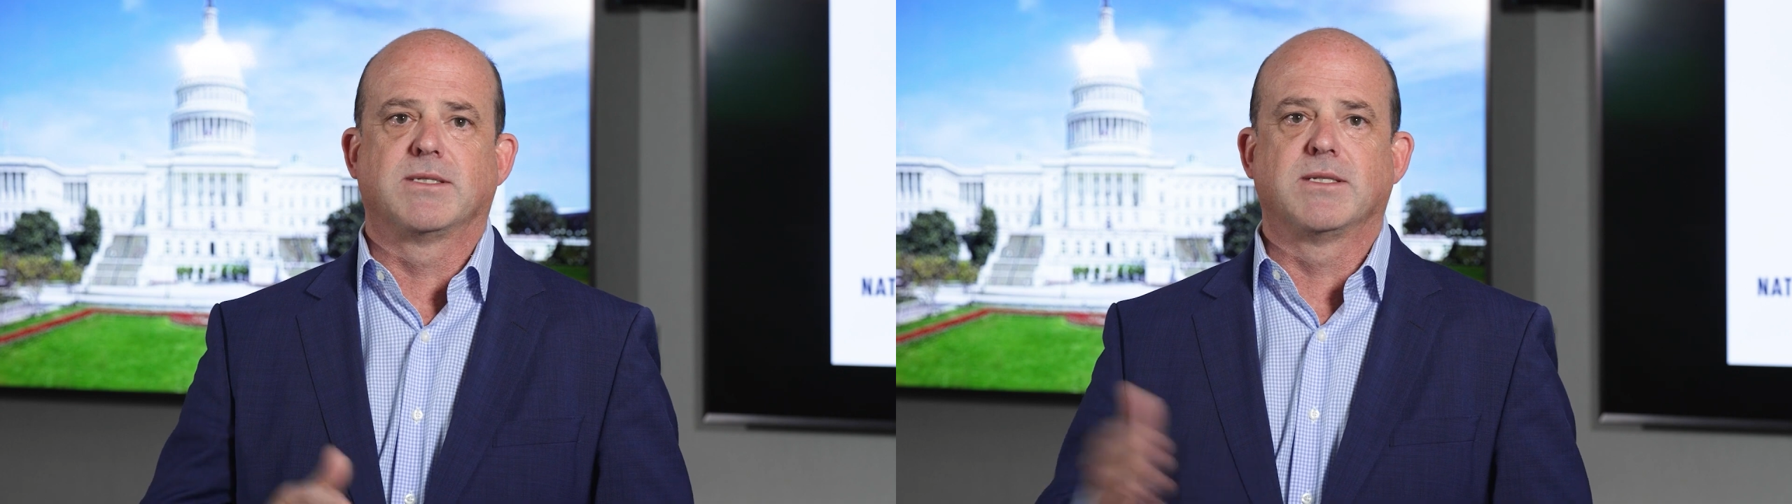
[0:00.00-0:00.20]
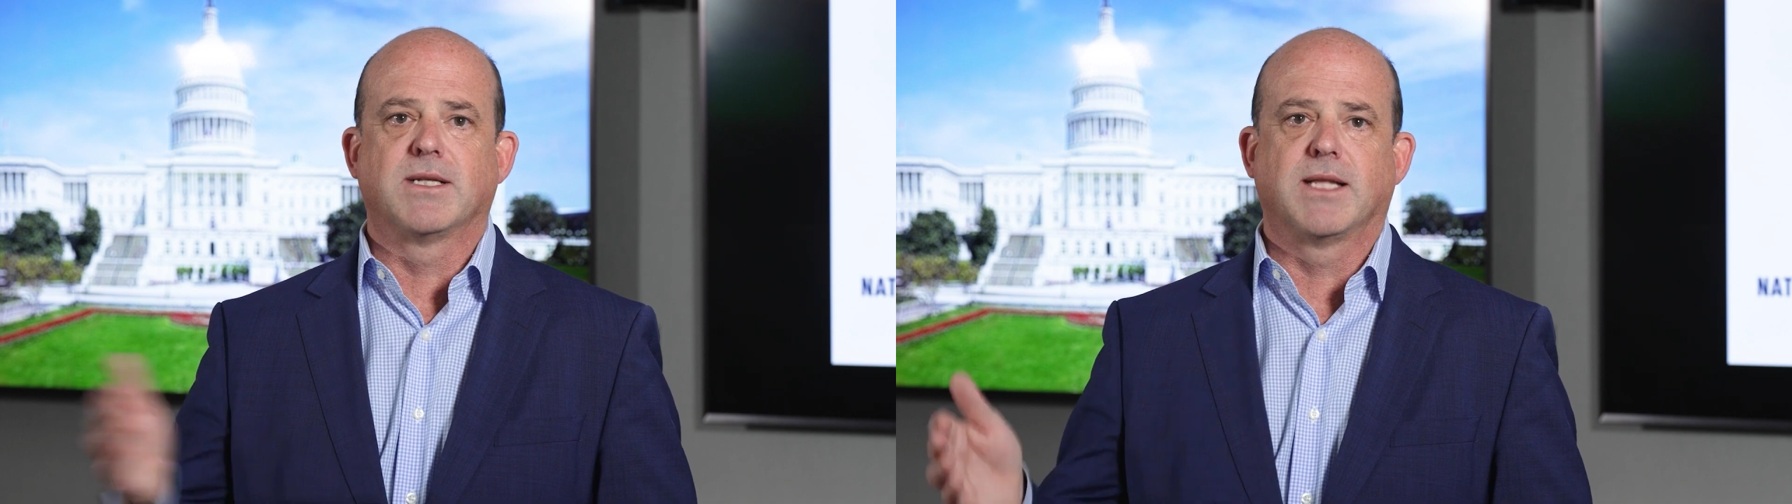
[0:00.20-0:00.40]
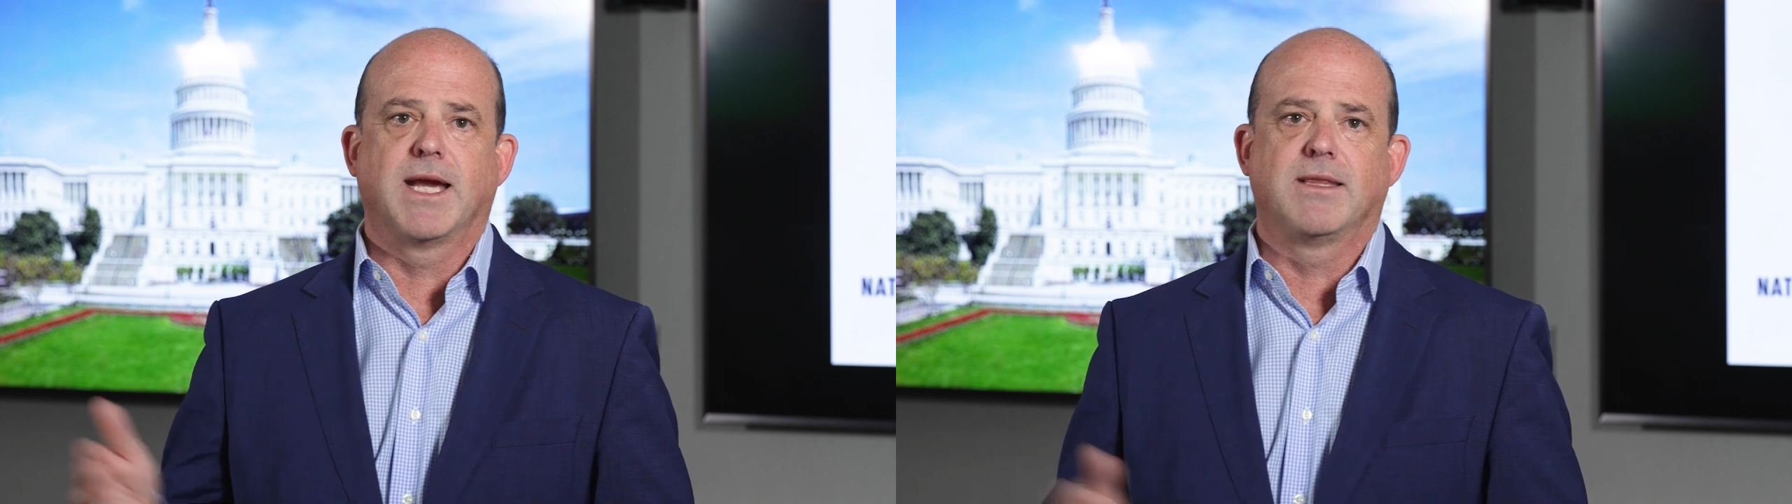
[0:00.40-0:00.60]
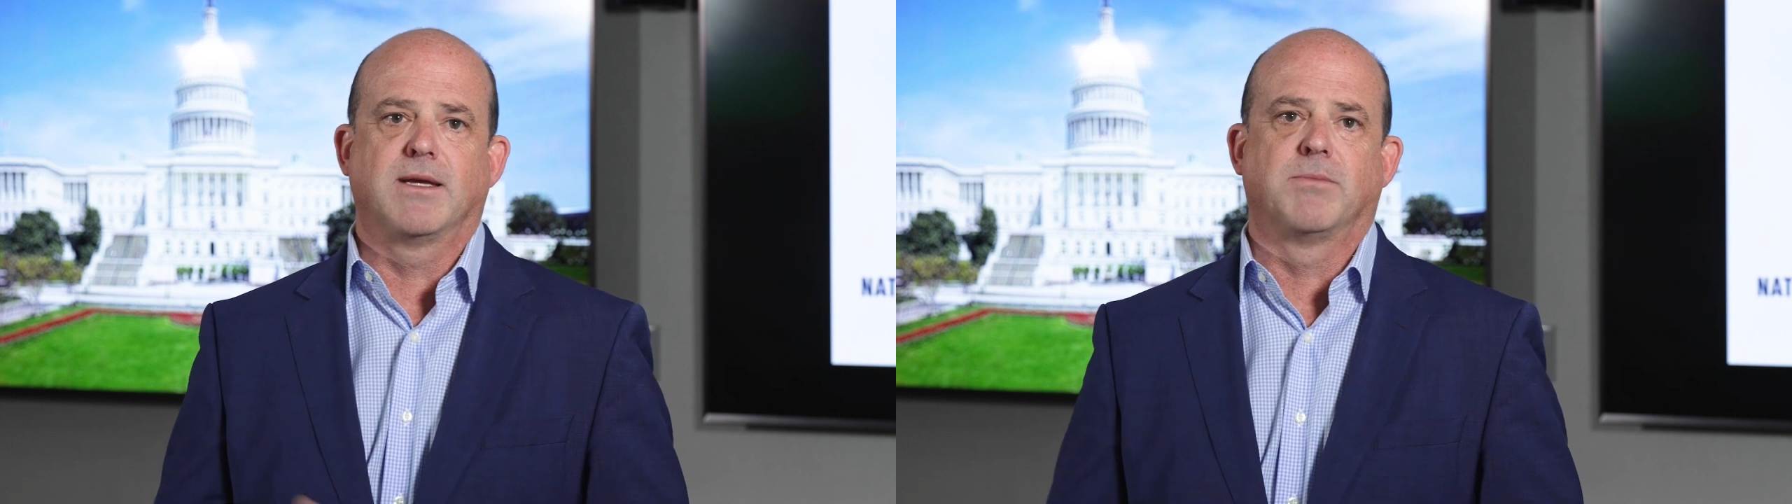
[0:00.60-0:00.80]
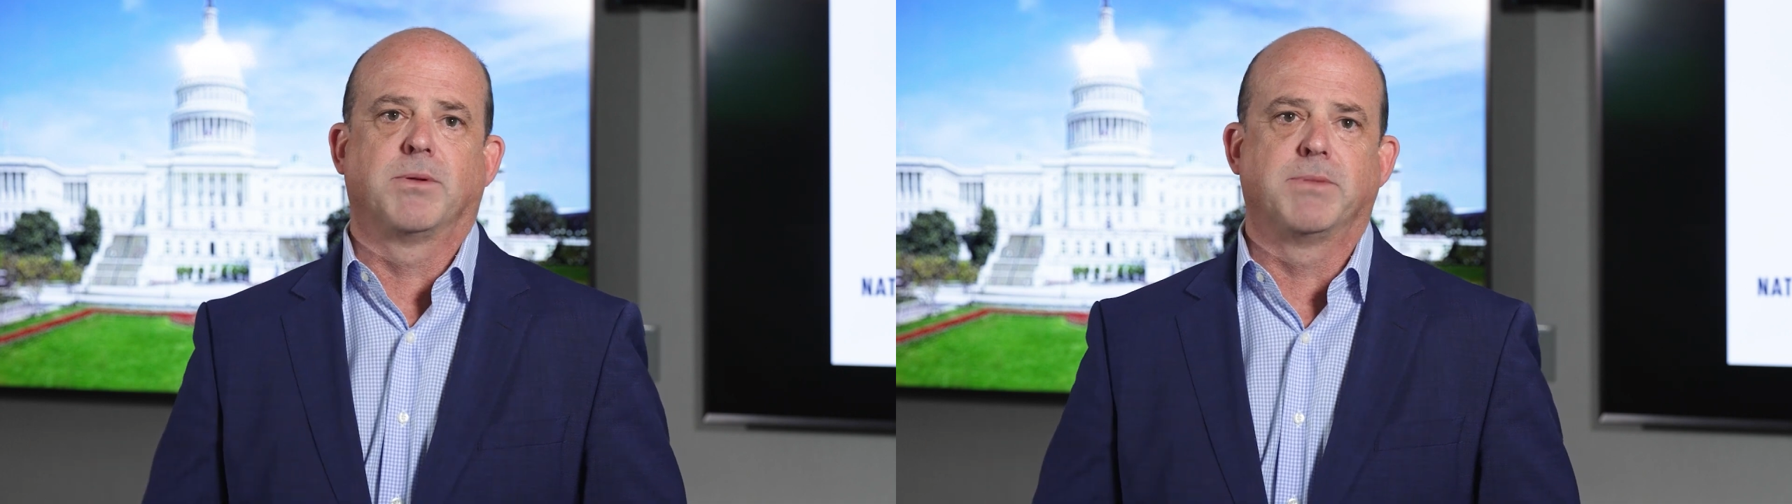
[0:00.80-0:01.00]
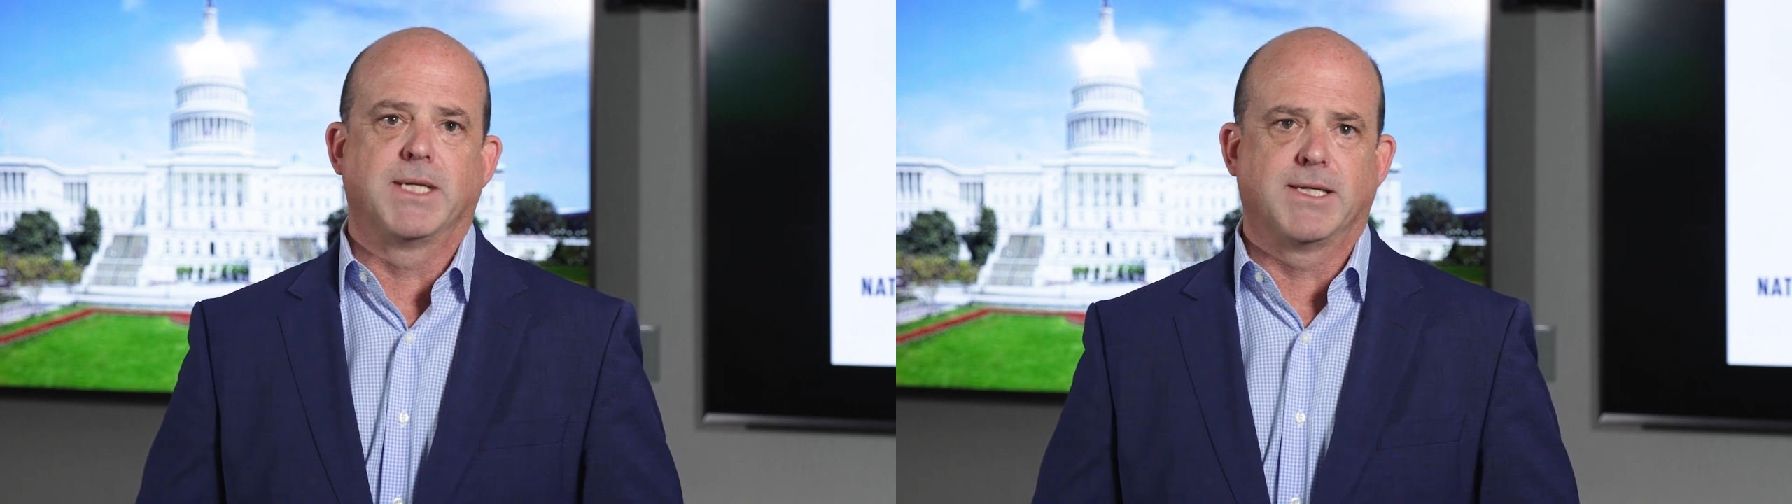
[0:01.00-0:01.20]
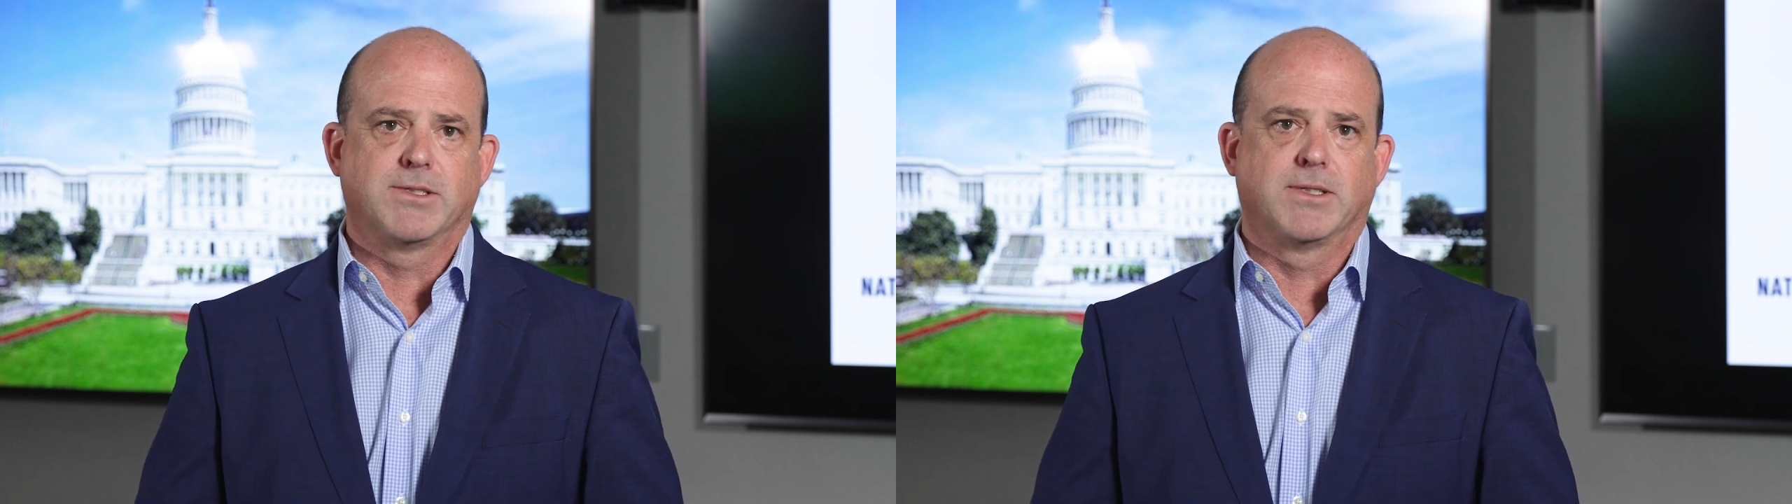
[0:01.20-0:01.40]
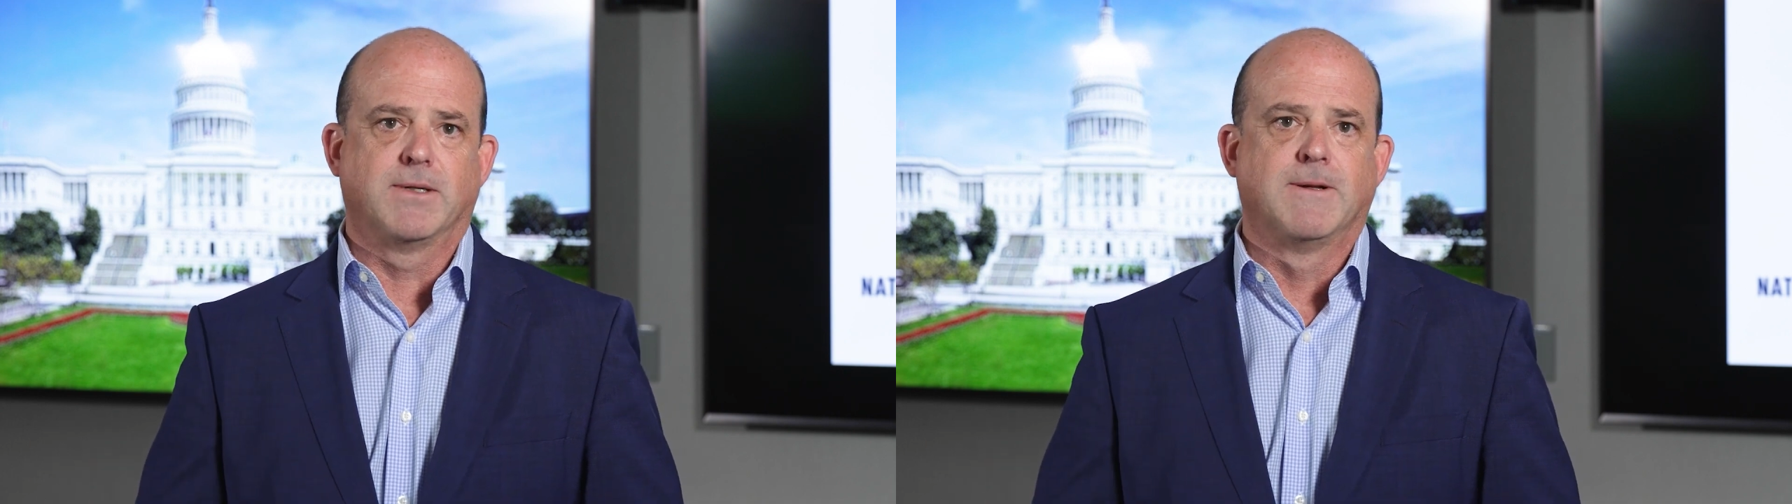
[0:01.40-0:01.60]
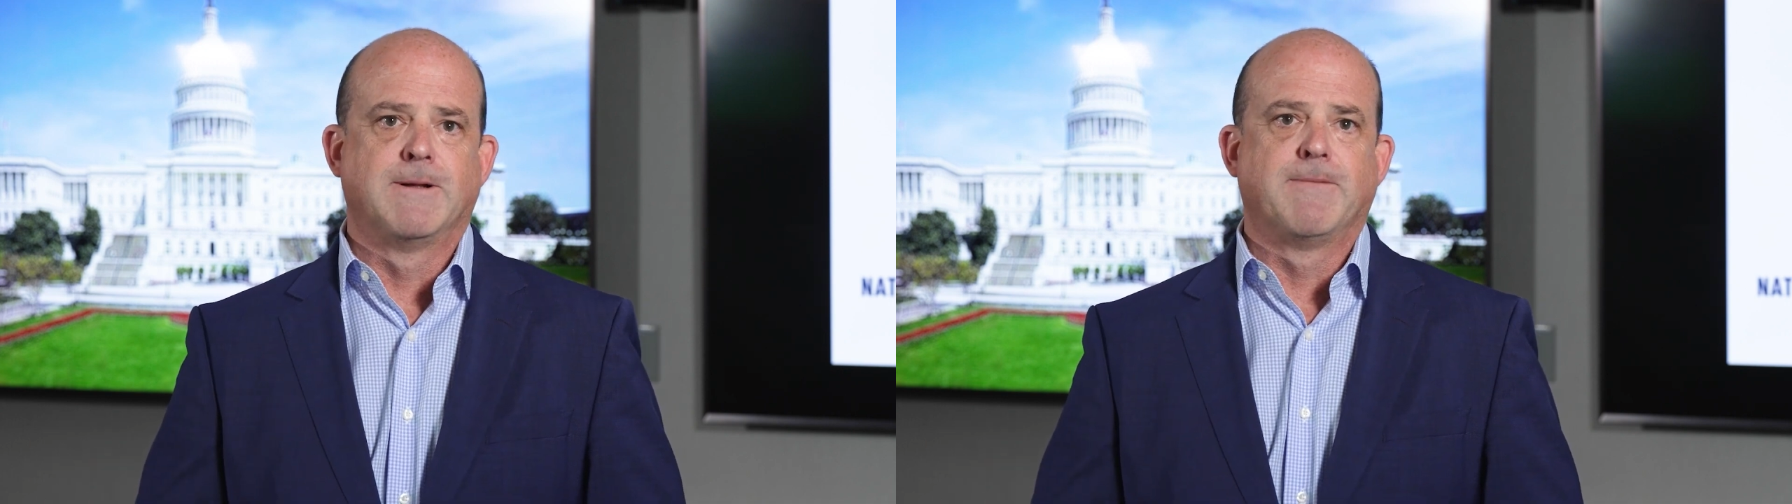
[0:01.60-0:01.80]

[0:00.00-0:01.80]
to delay the implementation